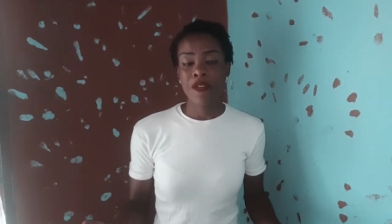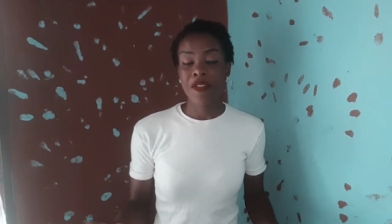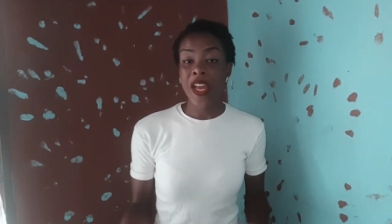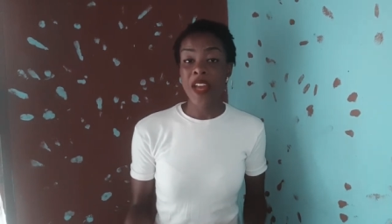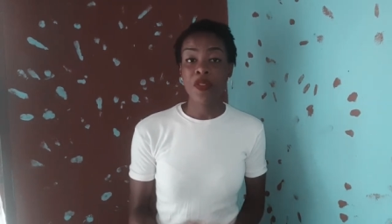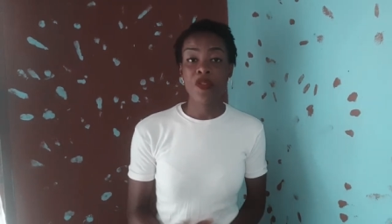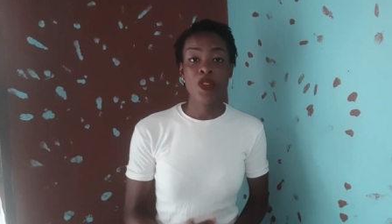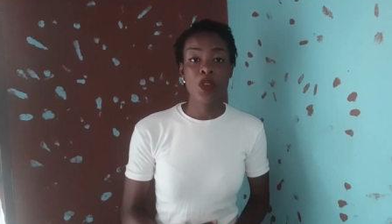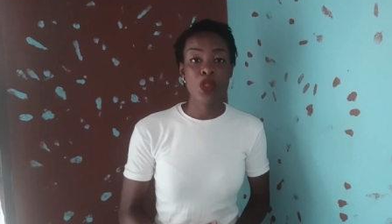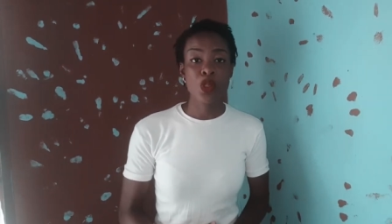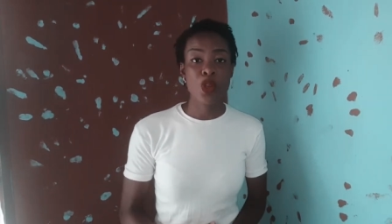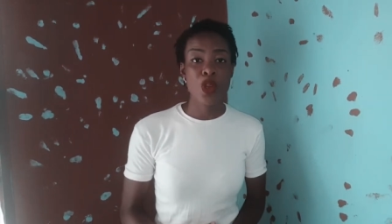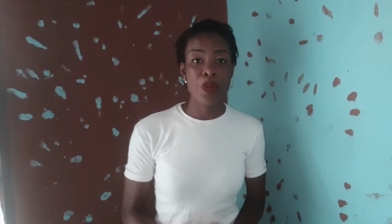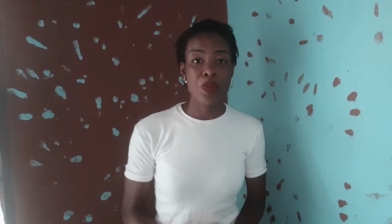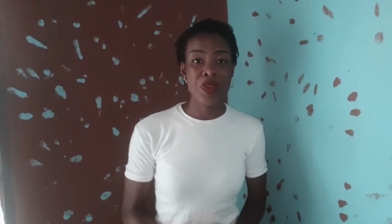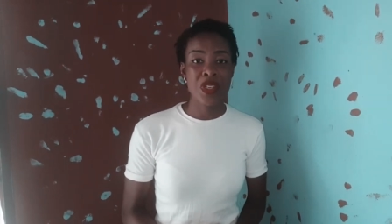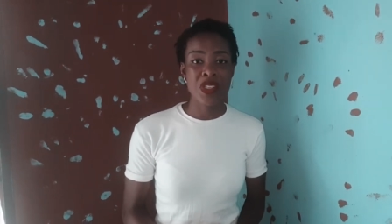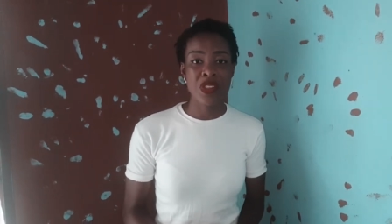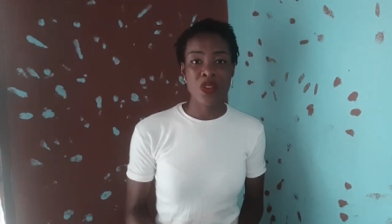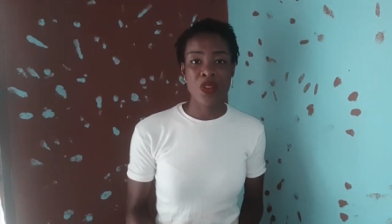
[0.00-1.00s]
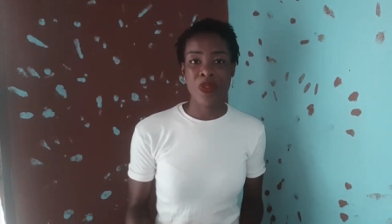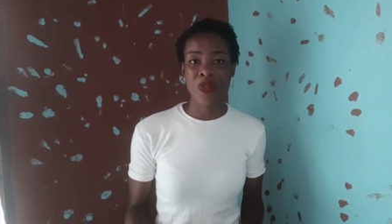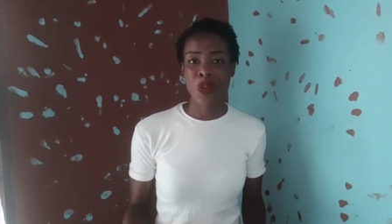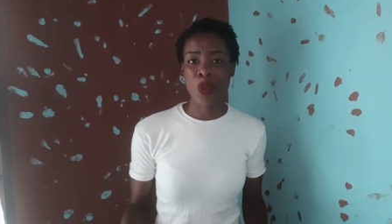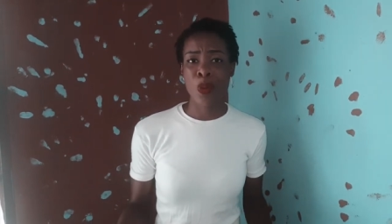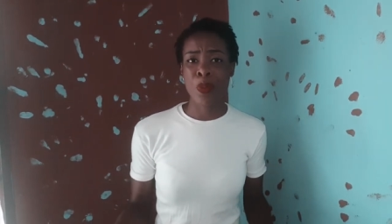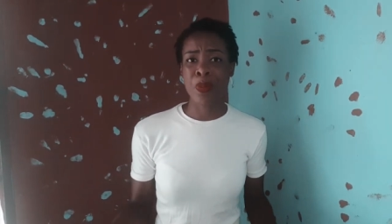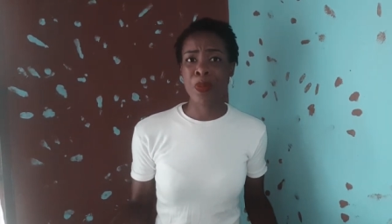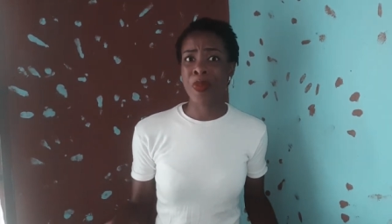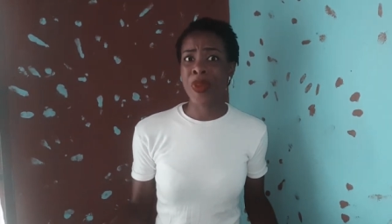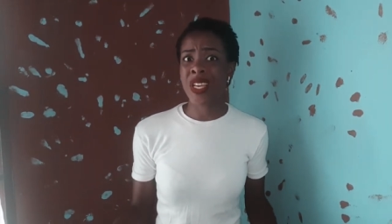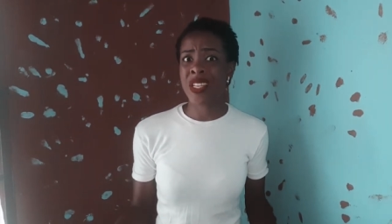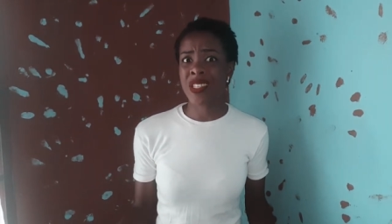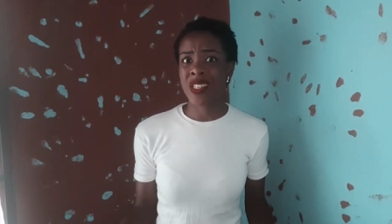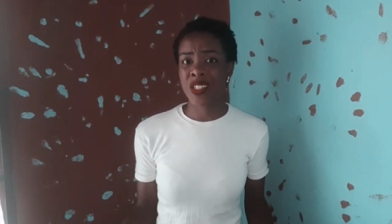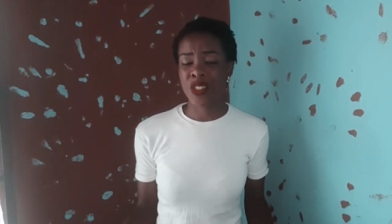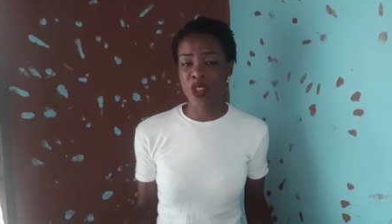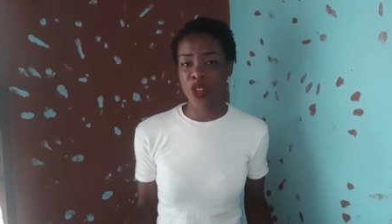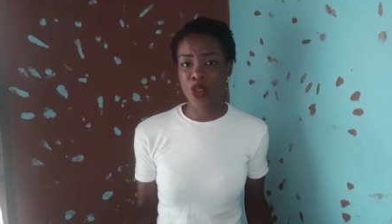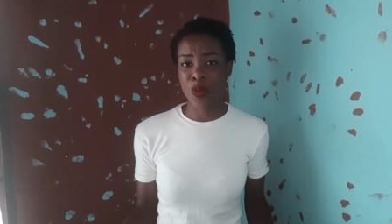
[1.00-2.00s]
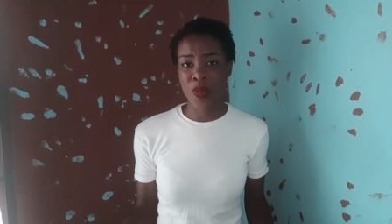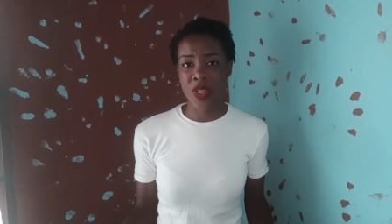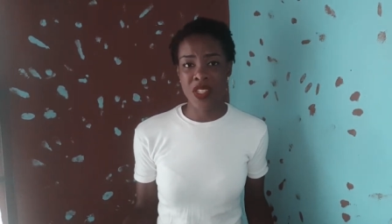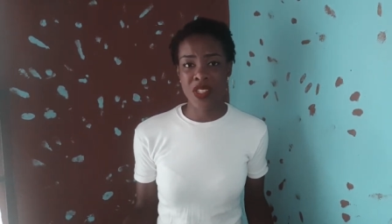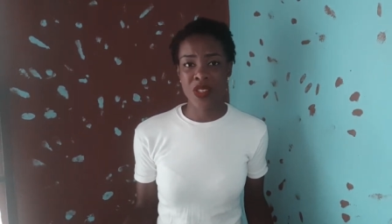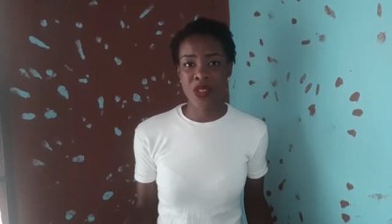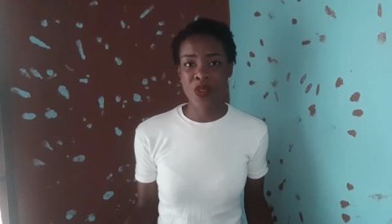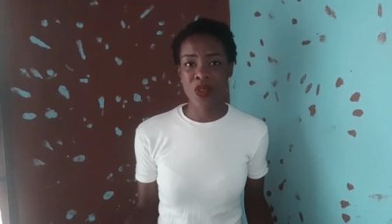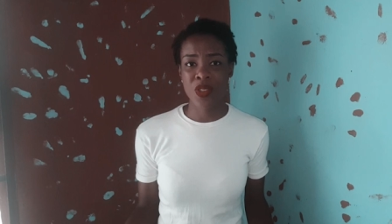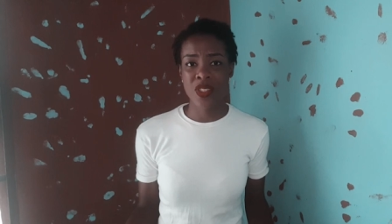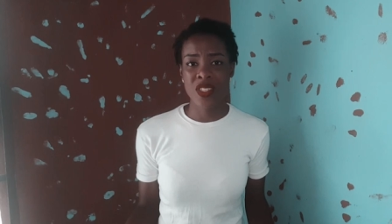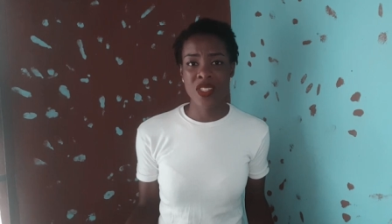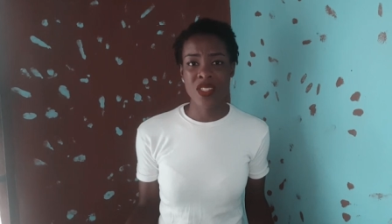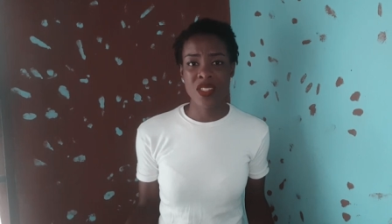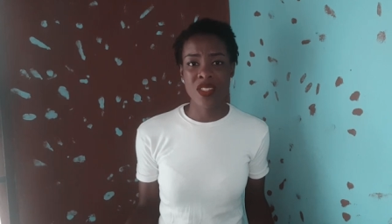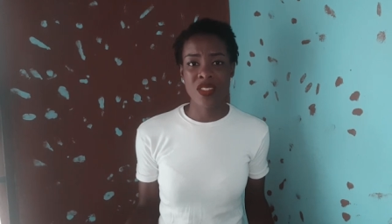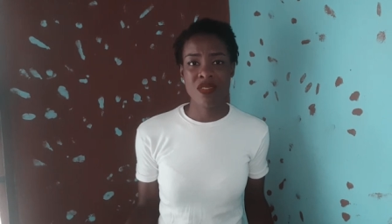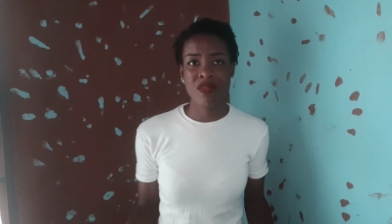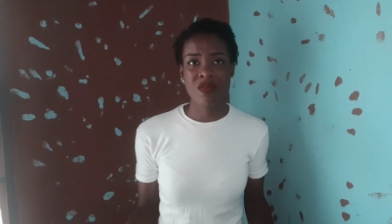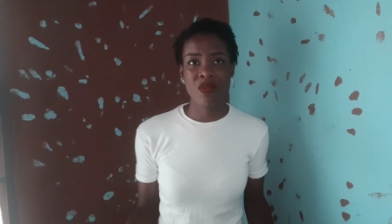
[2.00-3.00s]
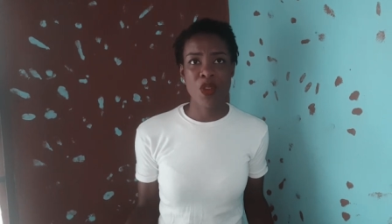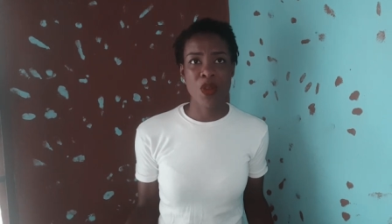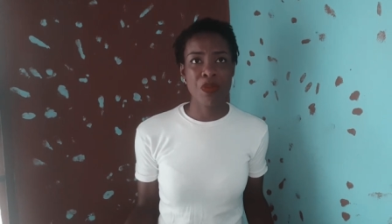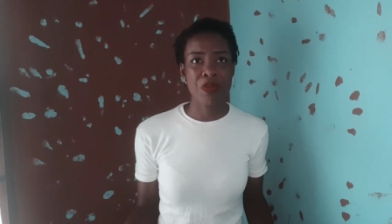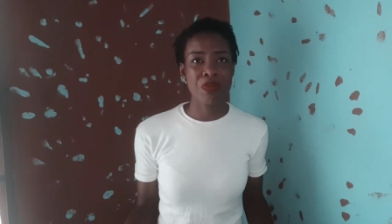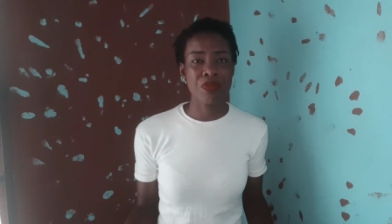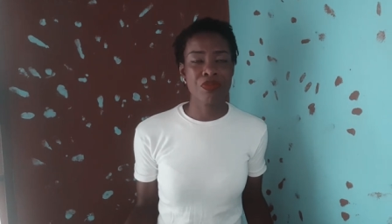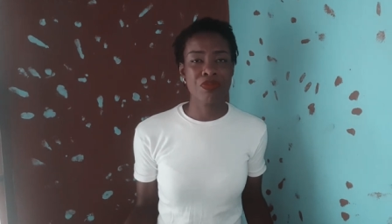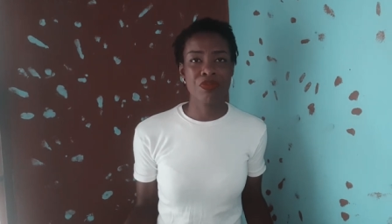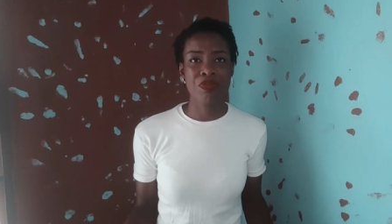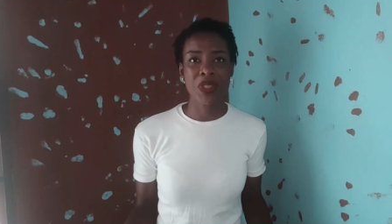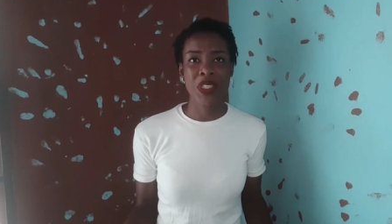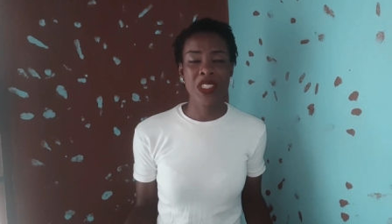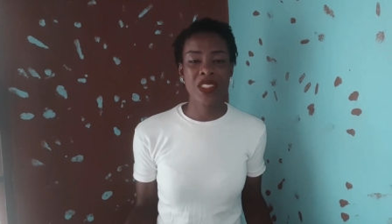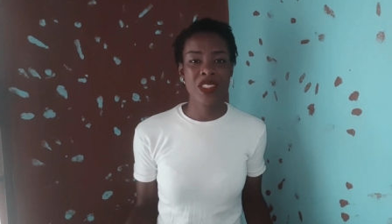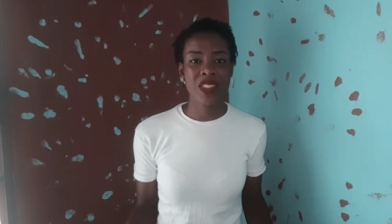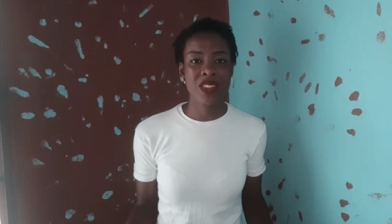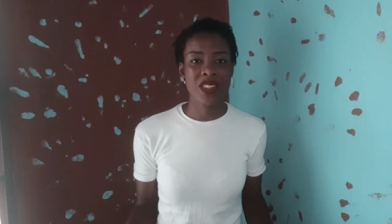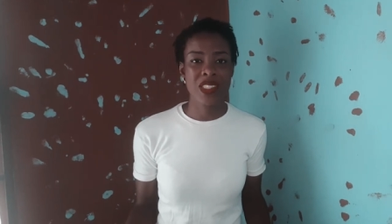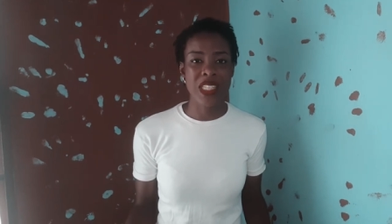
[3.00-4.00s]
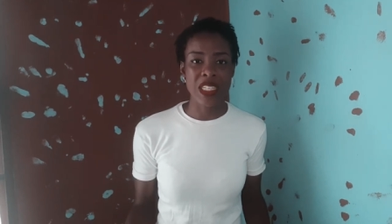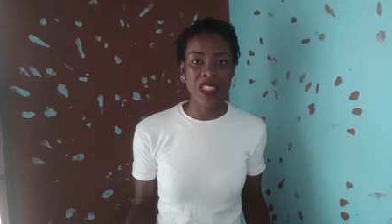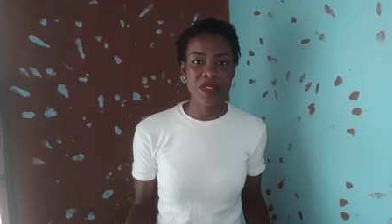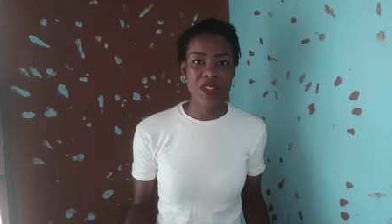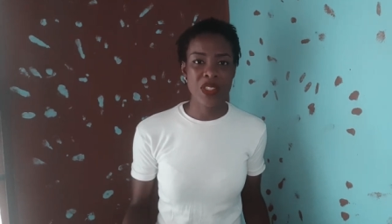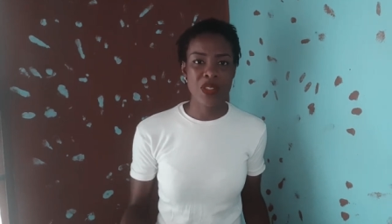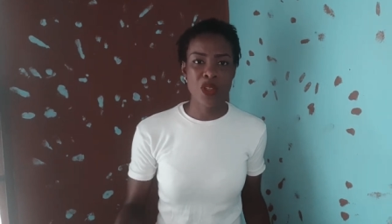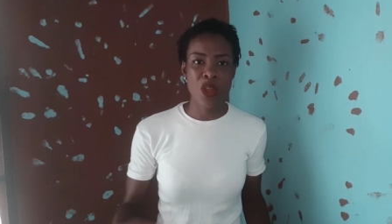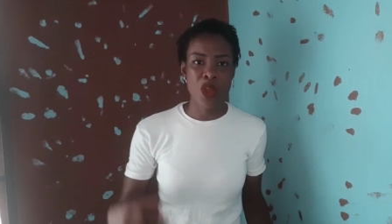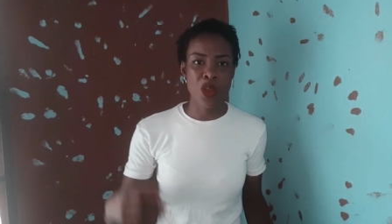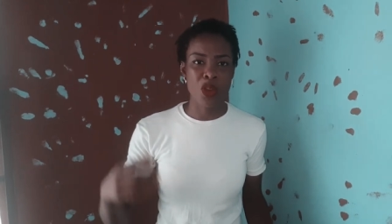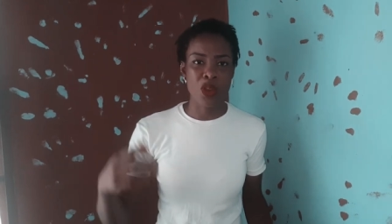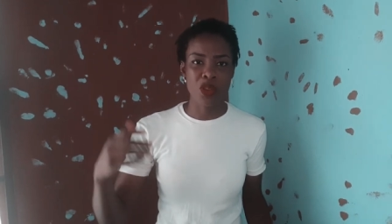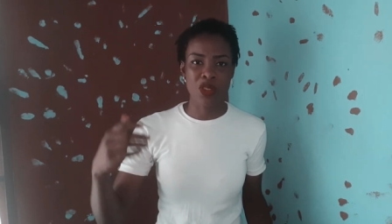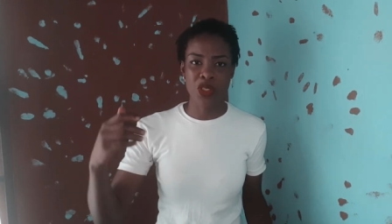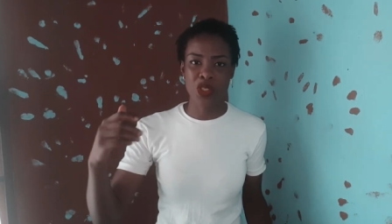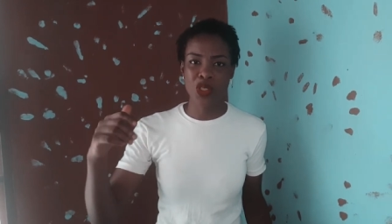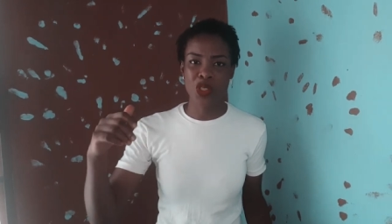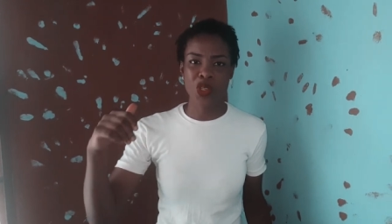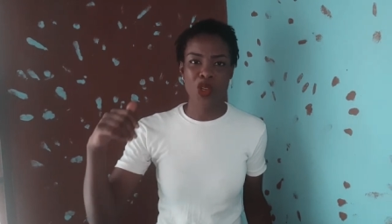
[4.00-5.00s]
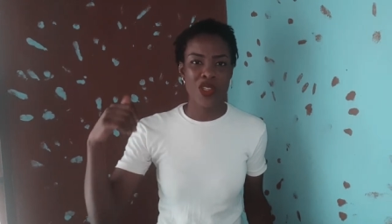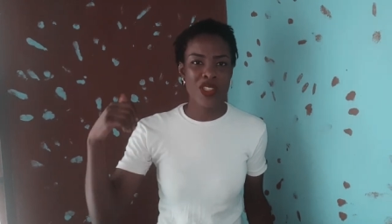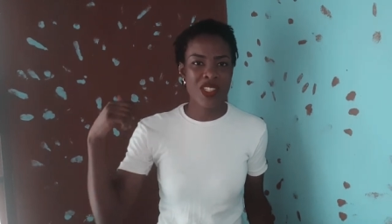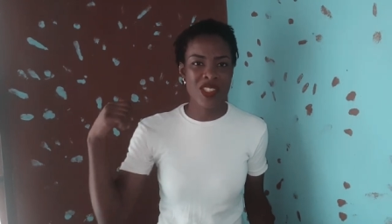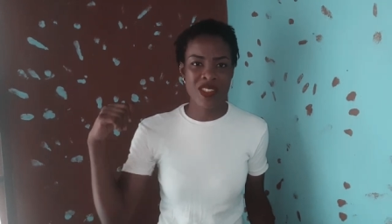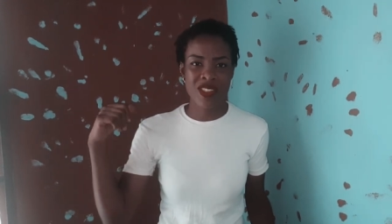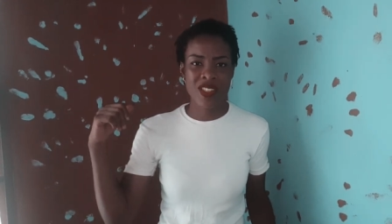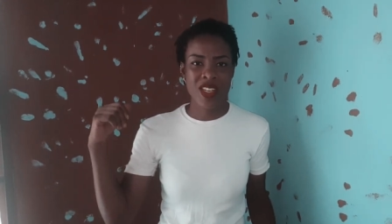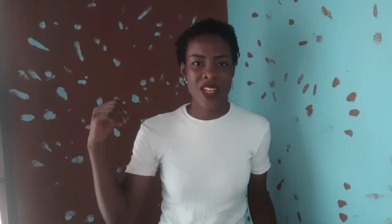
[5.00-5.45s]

Five photocopies of your basic documents. You don't need your birth certificate or your church